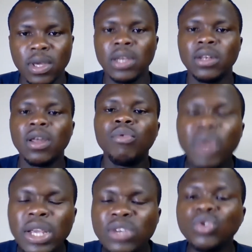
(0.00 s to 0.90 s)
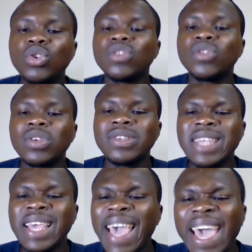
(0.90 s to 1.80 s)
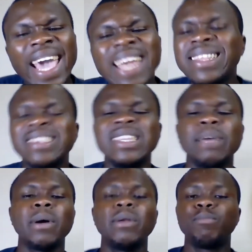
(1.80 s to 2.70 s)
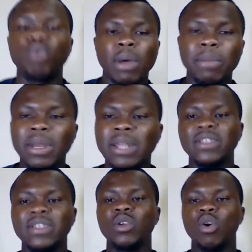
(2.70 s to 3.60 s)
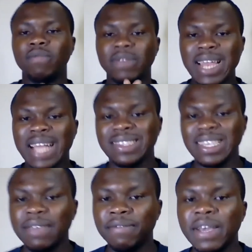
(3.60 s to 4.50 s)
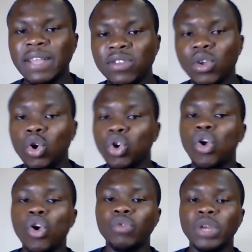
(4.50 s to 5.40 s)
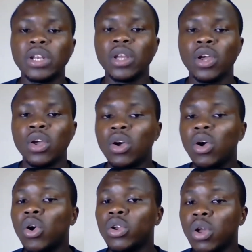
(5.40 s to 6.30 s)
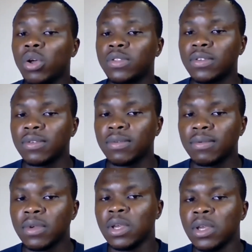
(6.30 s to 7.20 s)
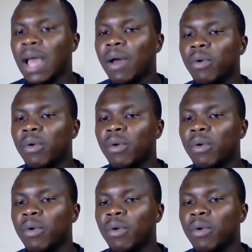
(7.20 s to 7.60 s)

The ratio does not say anything about the probability of that event occurring or not. Now,